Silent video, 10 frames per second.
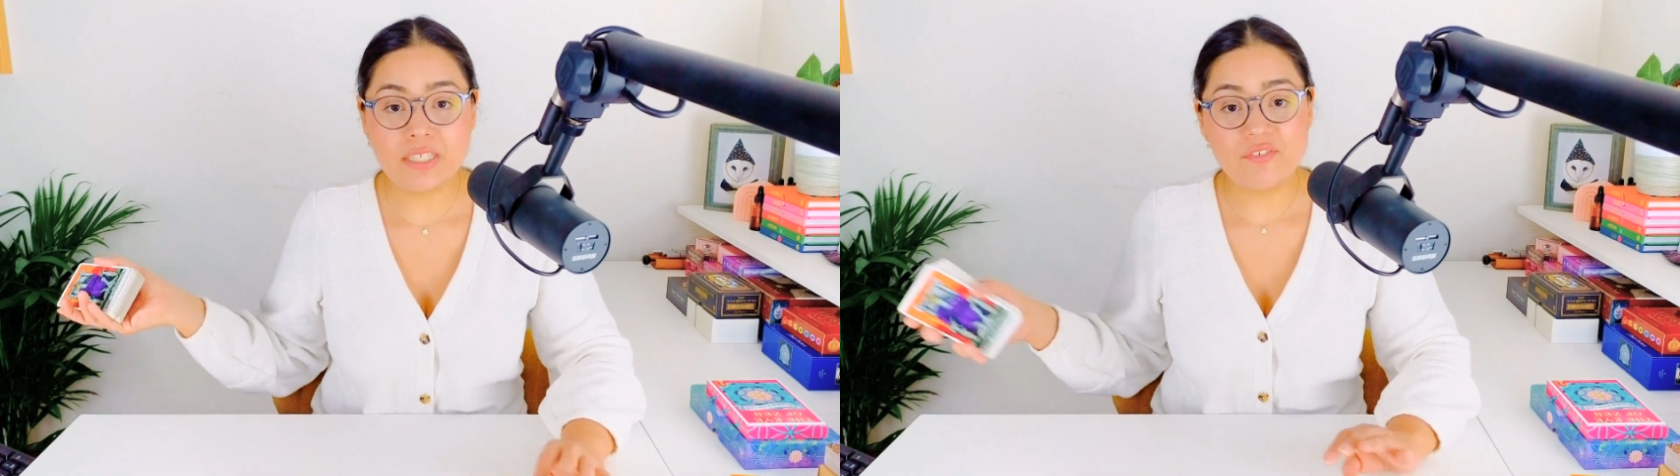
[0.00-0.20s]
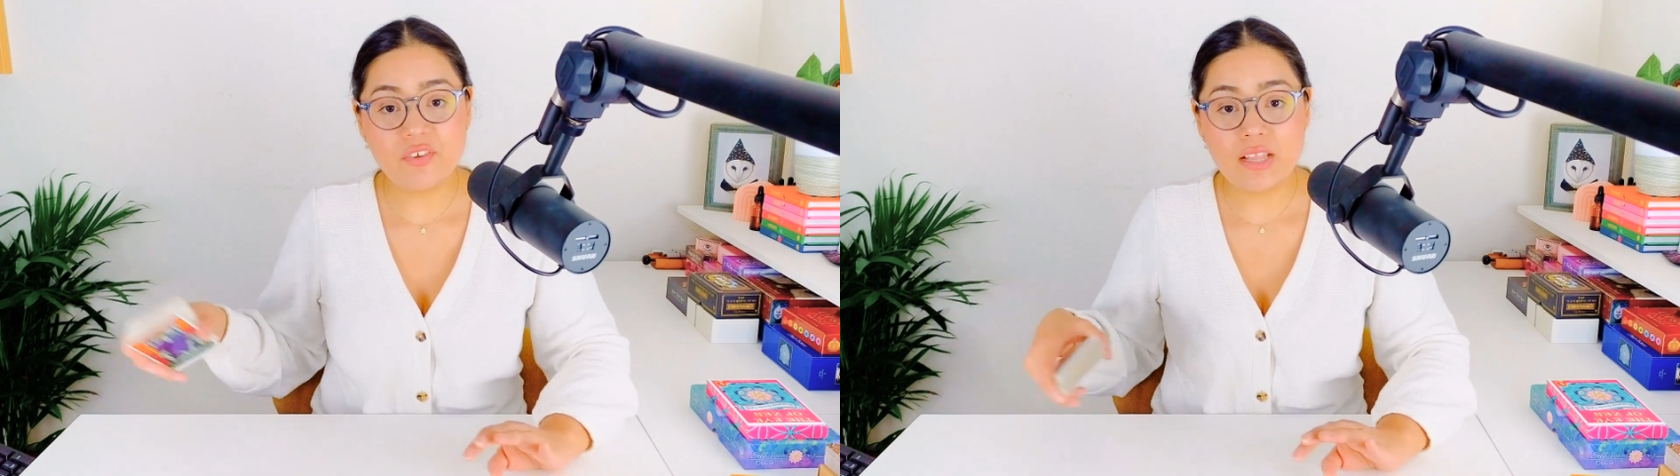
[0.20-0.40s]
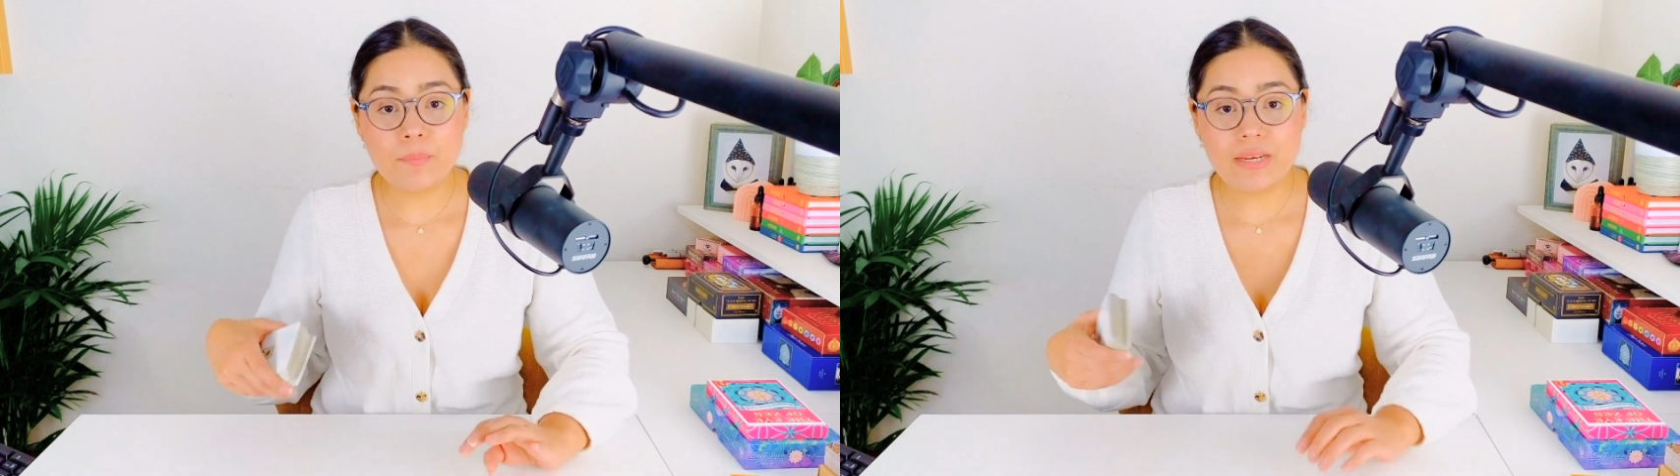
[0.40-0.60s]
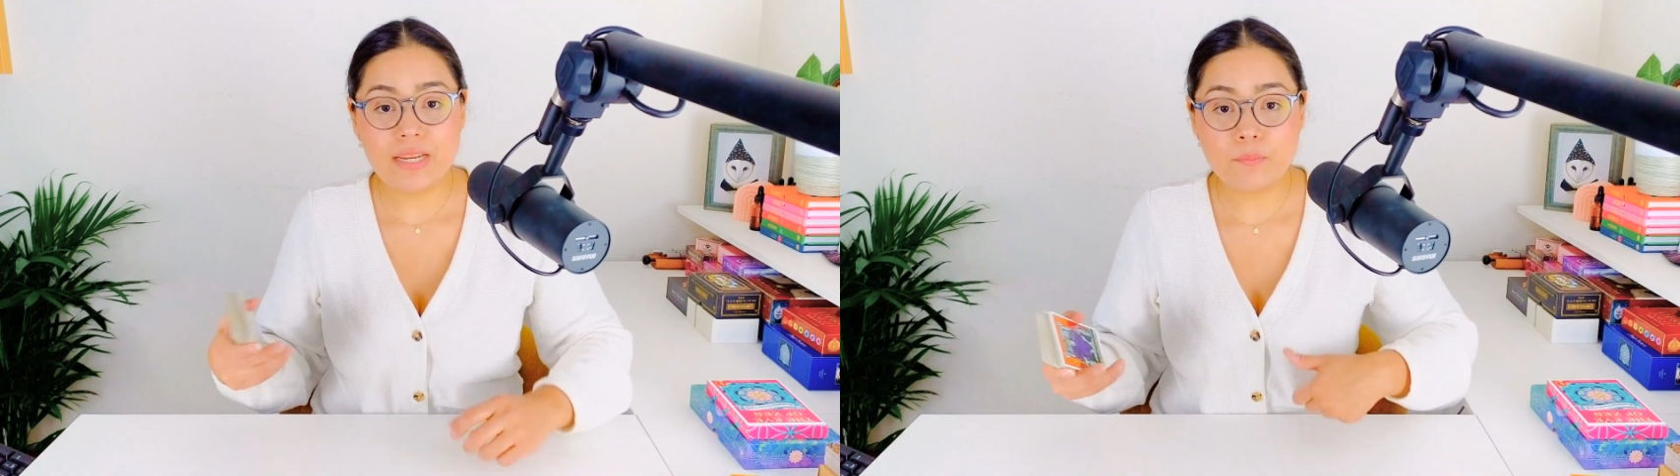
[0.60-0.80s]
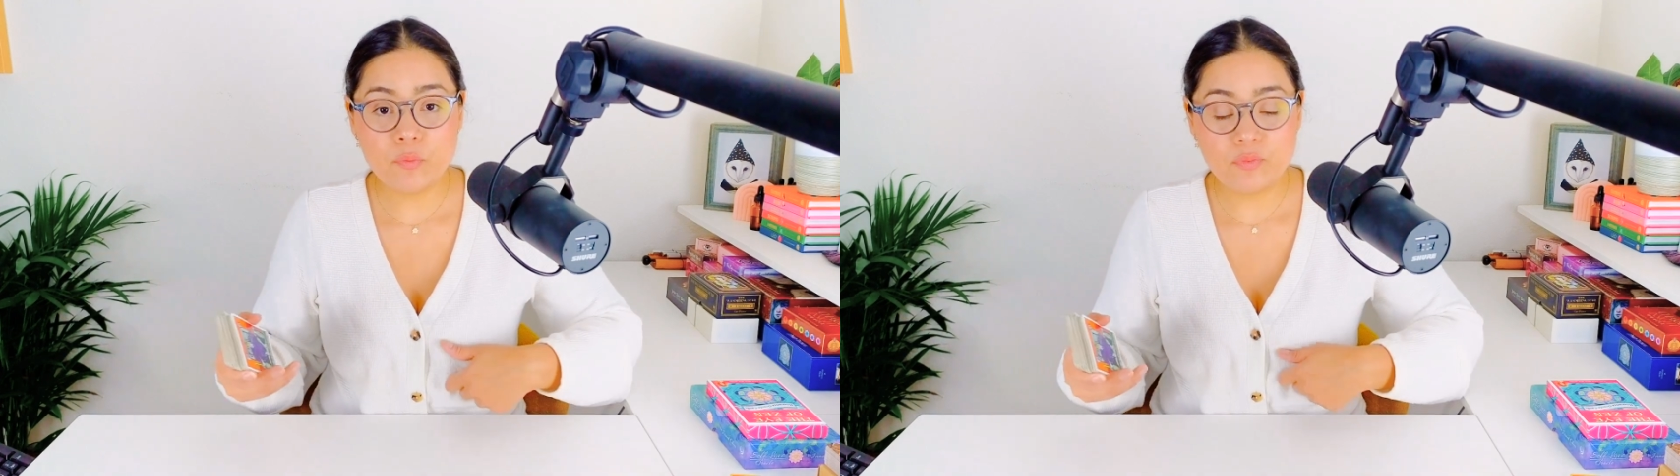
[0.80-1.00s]
developing
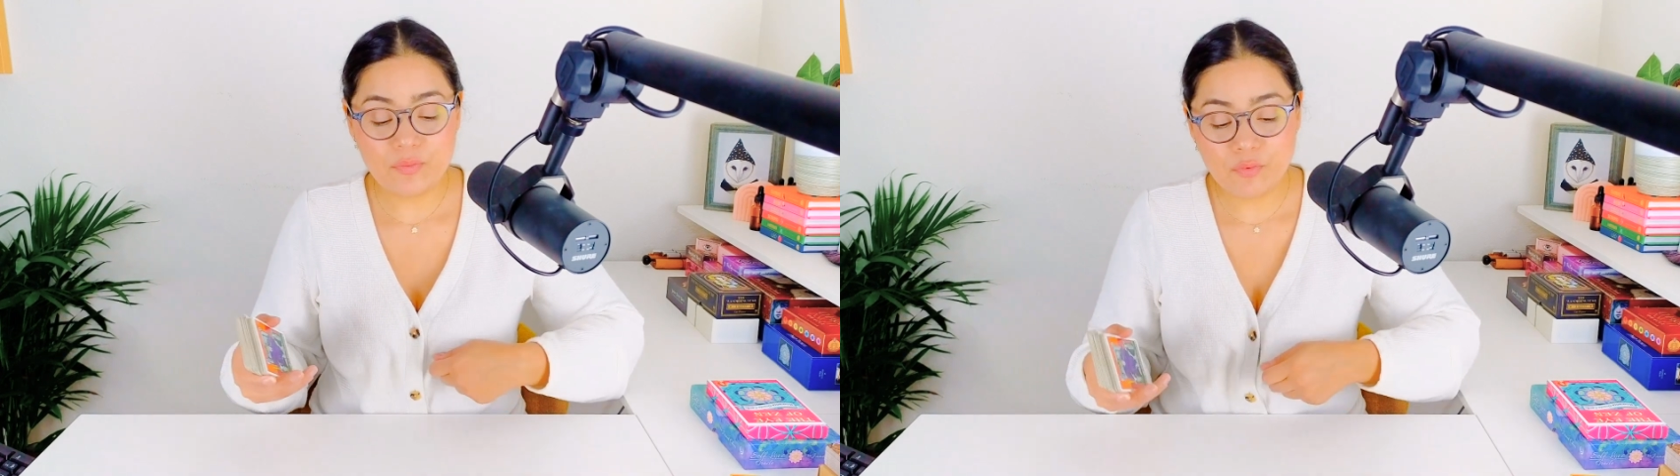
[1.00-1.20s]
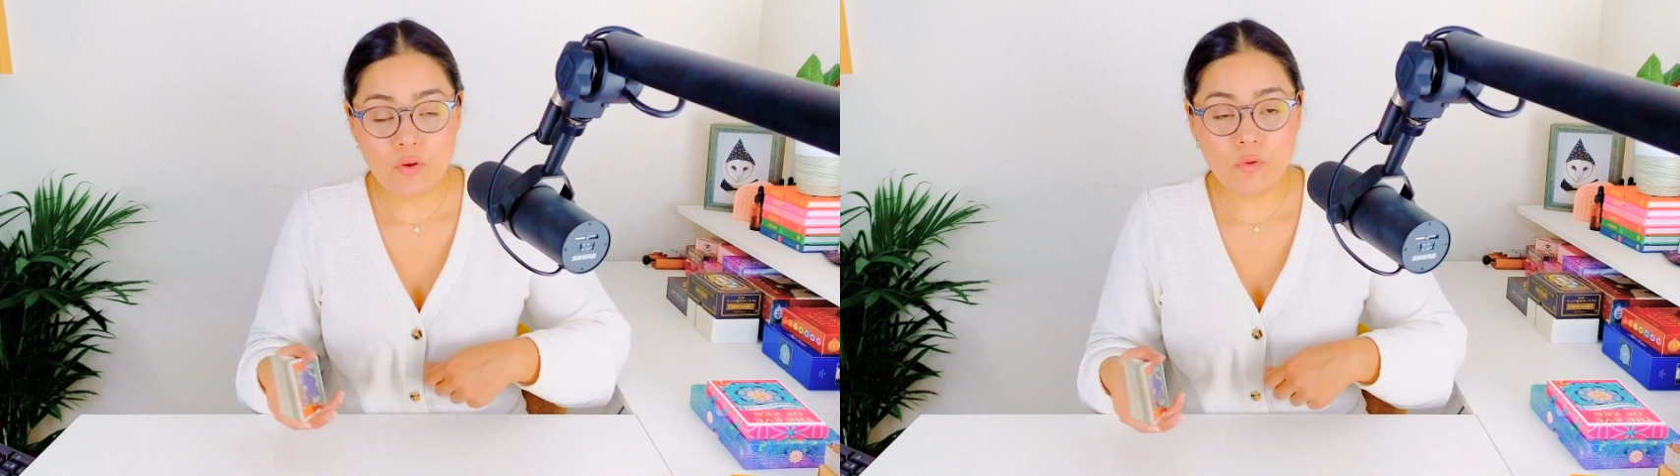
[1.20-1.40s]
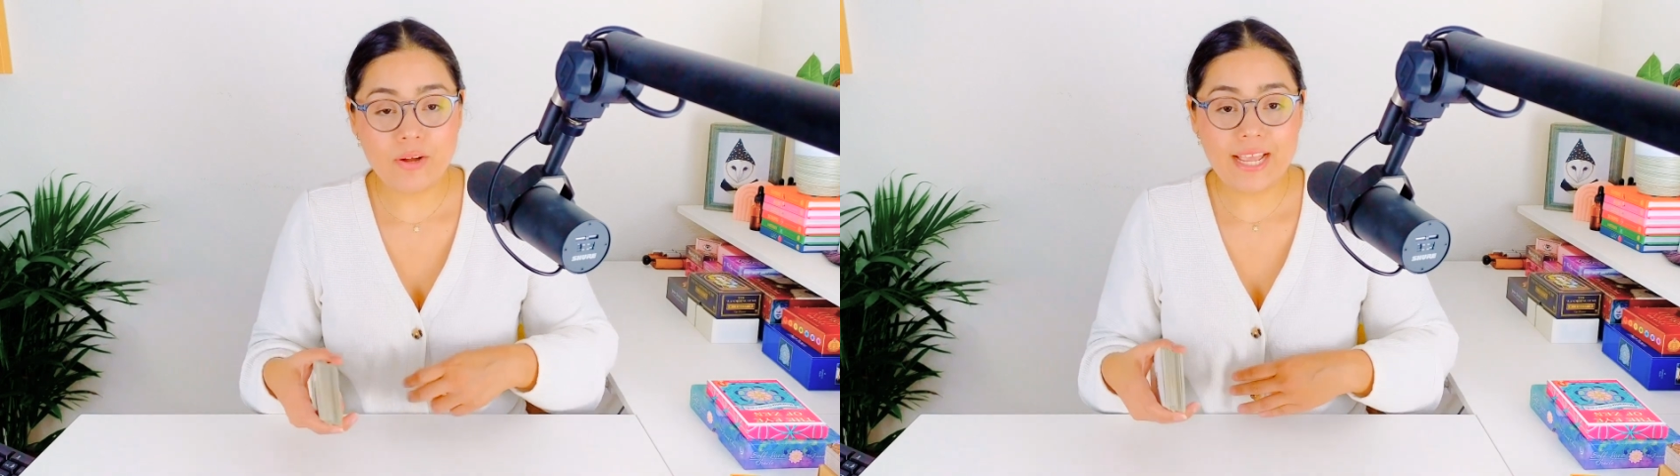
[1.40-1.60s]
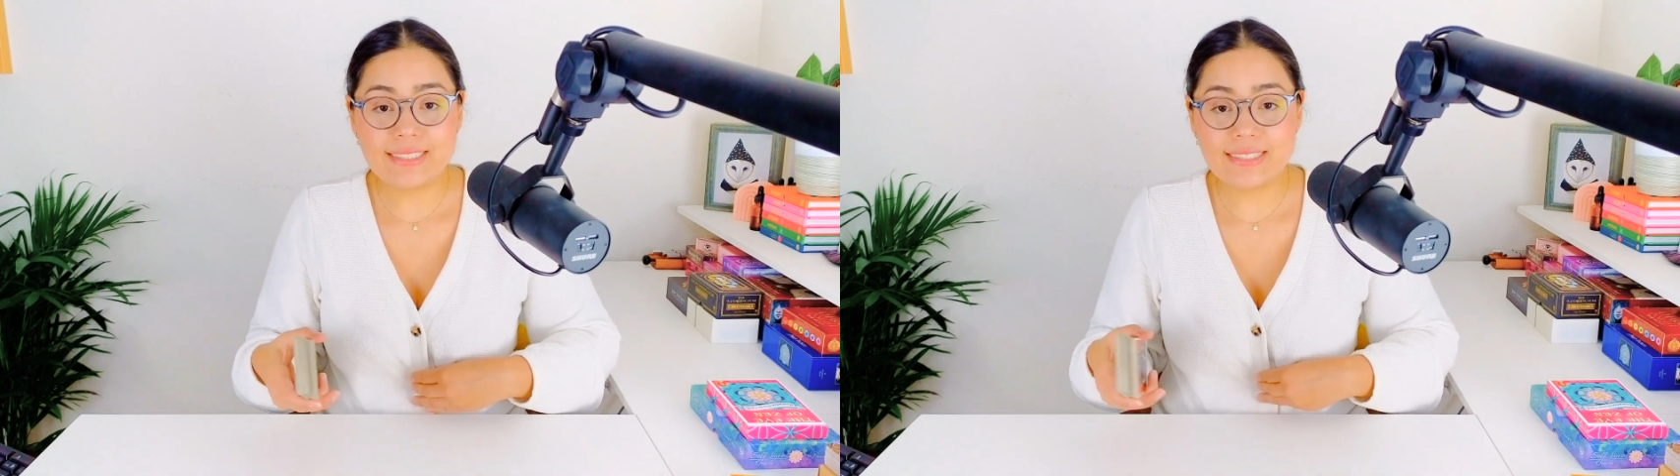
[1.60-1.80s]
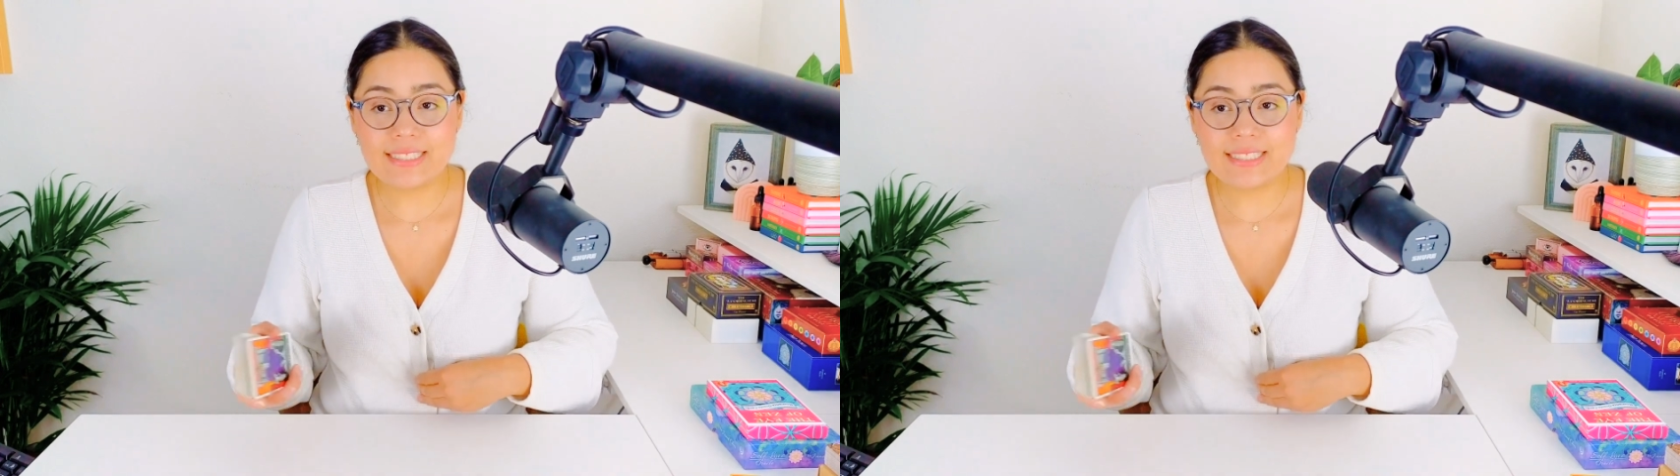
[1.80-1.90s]
and moving forward as